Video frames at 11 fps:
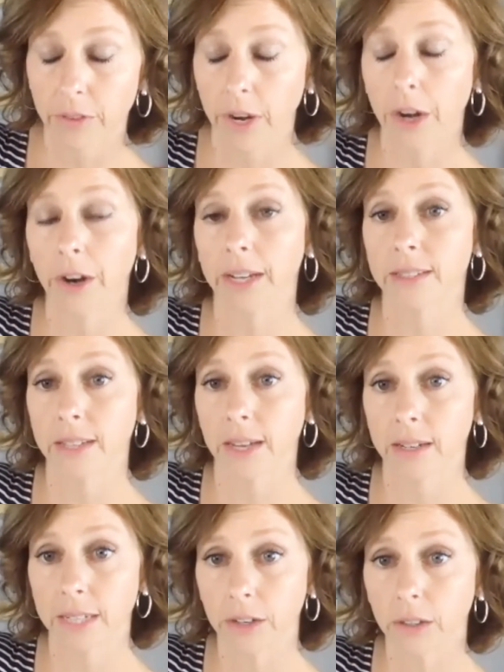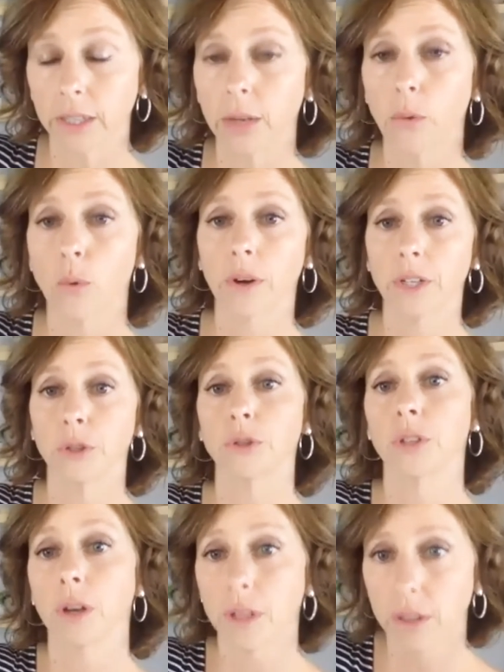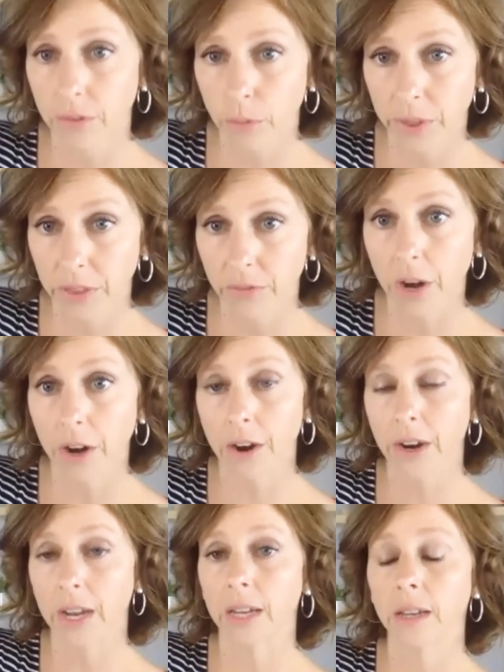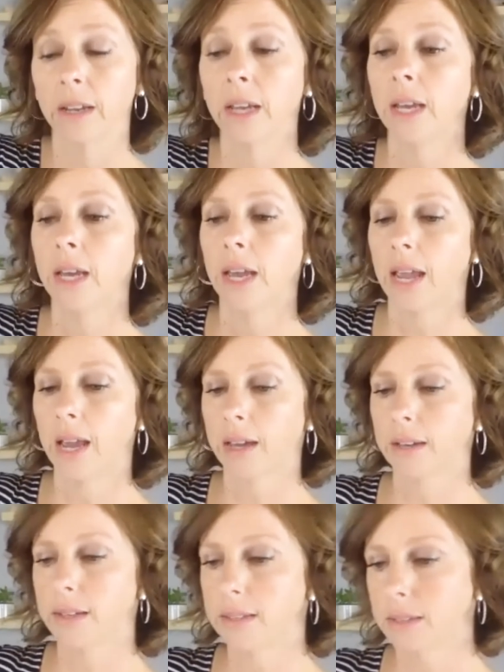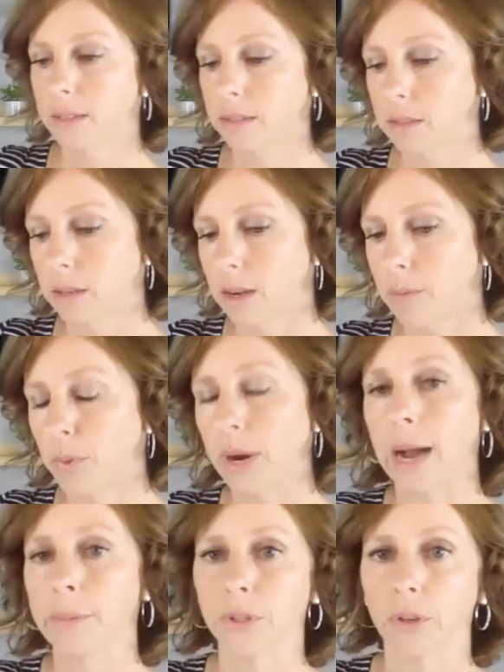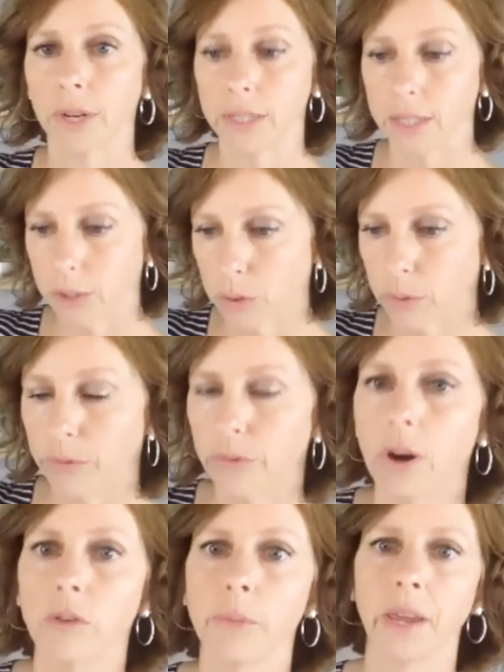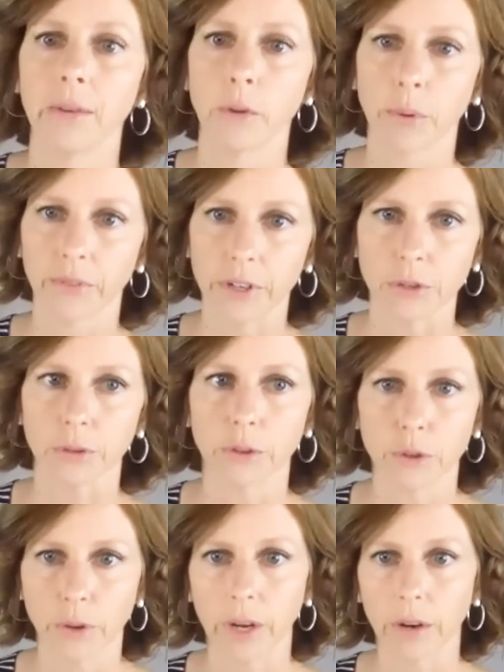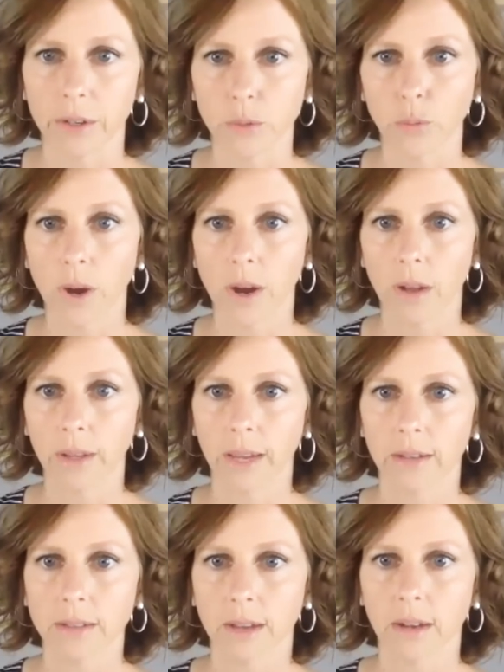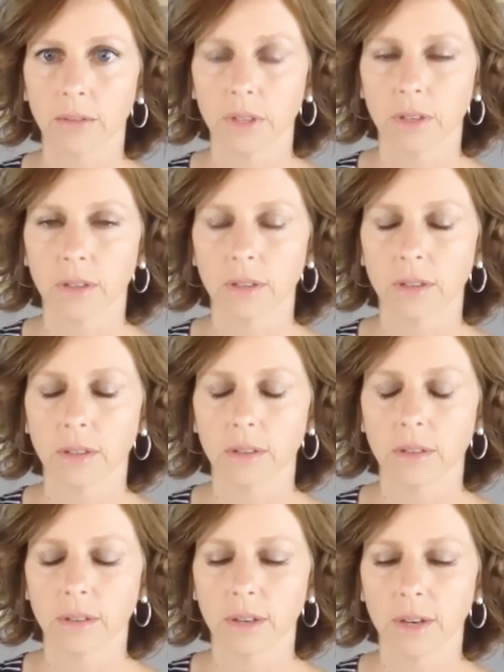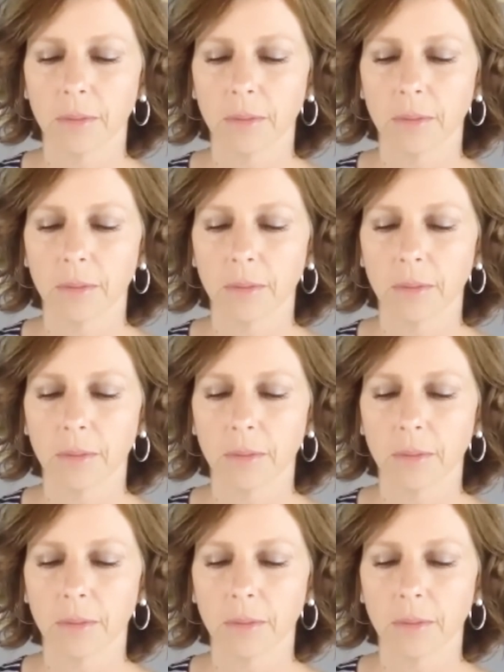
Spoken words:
veterinarian secondarily? Or did you start with the veterinarian And is it perhaps a good idea to involve a behavior professional or a trainer as well? Again, it's kind of the